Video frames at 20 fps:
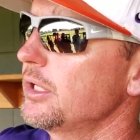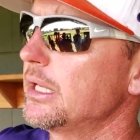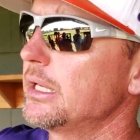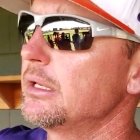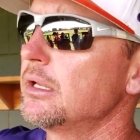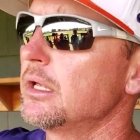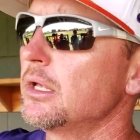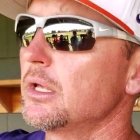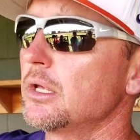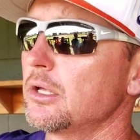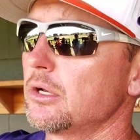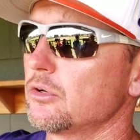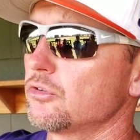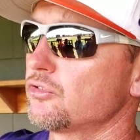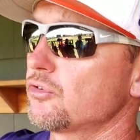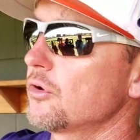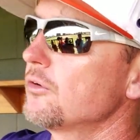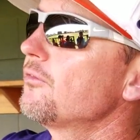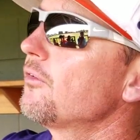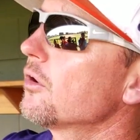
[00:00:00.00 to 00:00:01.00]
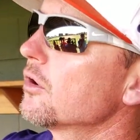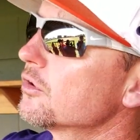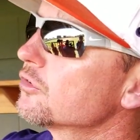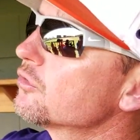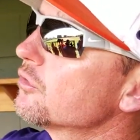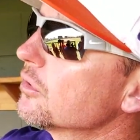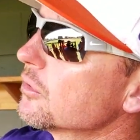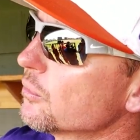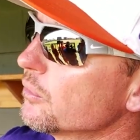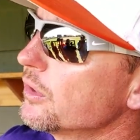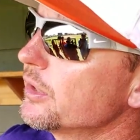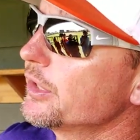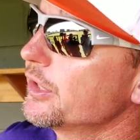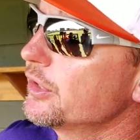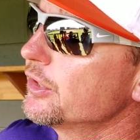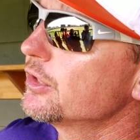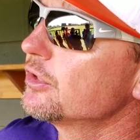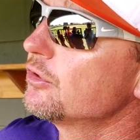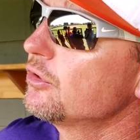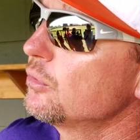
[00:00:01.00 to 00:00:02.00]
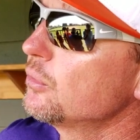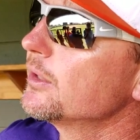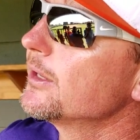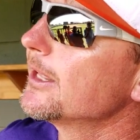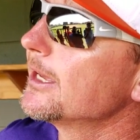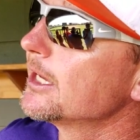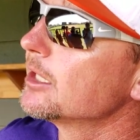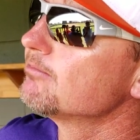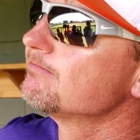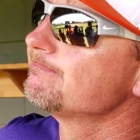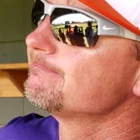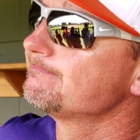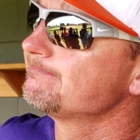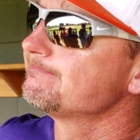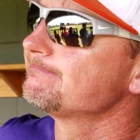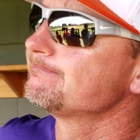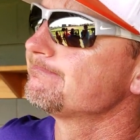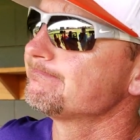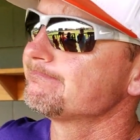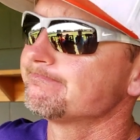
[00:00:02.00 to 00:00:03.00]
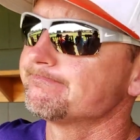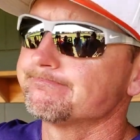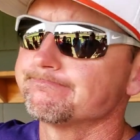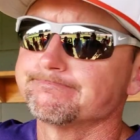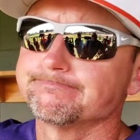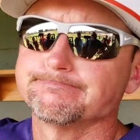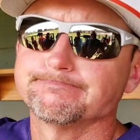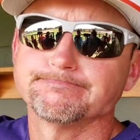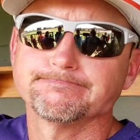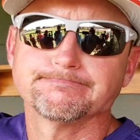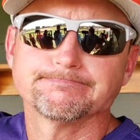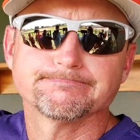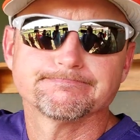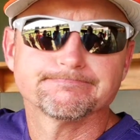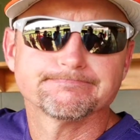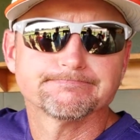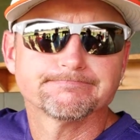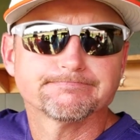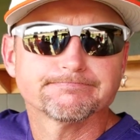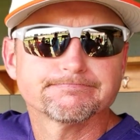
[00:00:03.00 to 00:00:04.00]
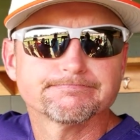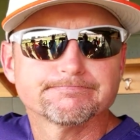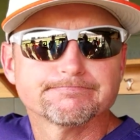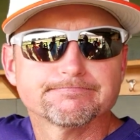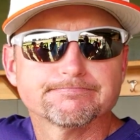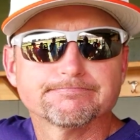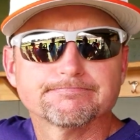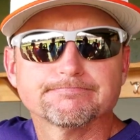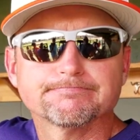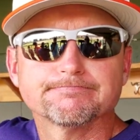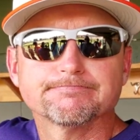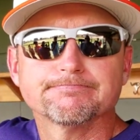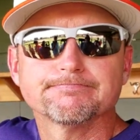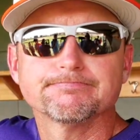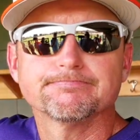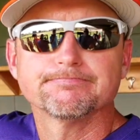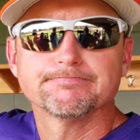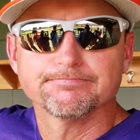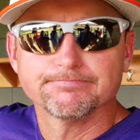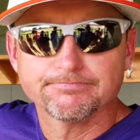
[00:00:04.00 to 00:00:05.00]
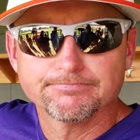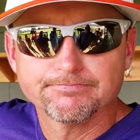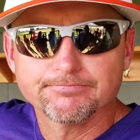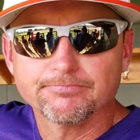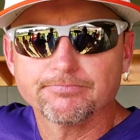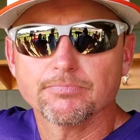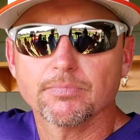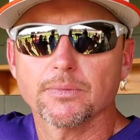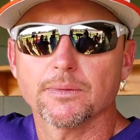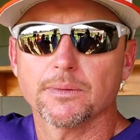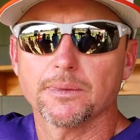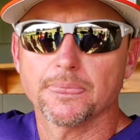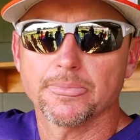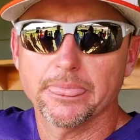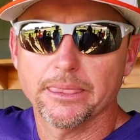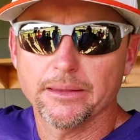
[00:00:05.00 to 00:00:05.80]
And you know, so far he's looked really good doing that helps to have somebody like Logan to build an offense around who's a